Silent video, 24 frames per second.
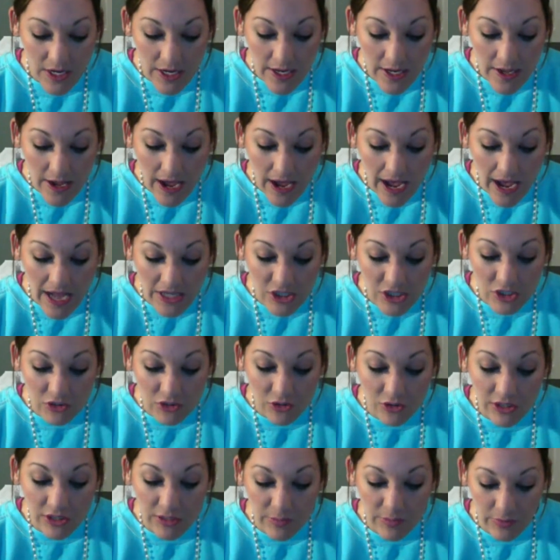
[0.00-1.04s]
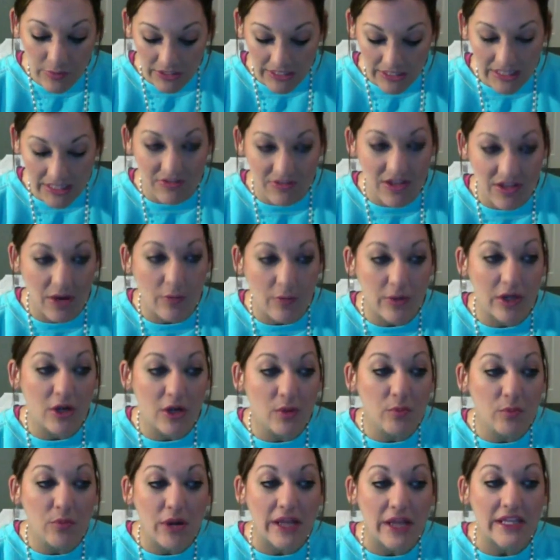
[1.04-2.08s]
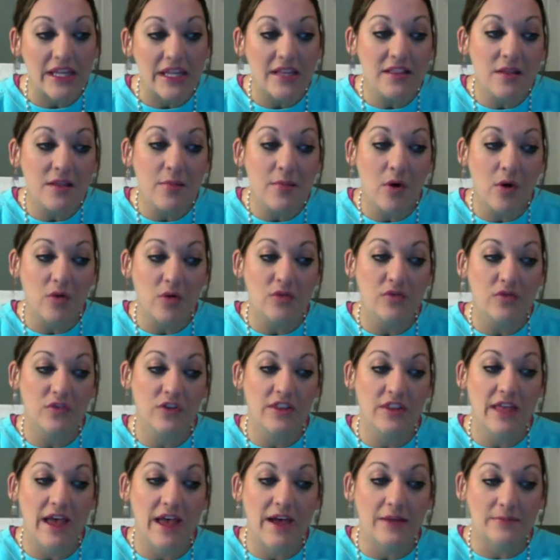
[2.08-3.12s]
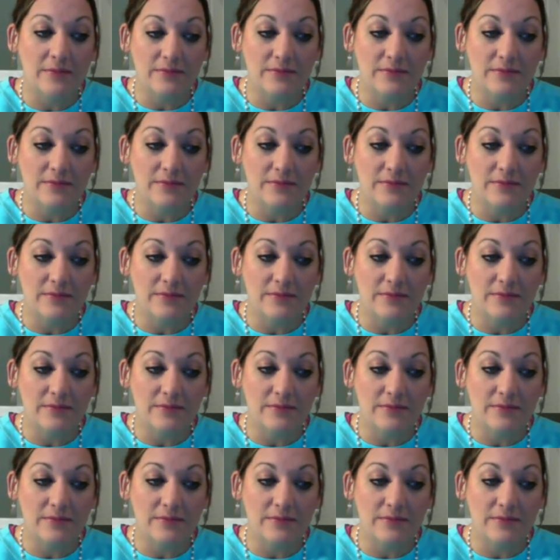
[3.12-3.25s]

I truly believe that we are breaking the mold for that.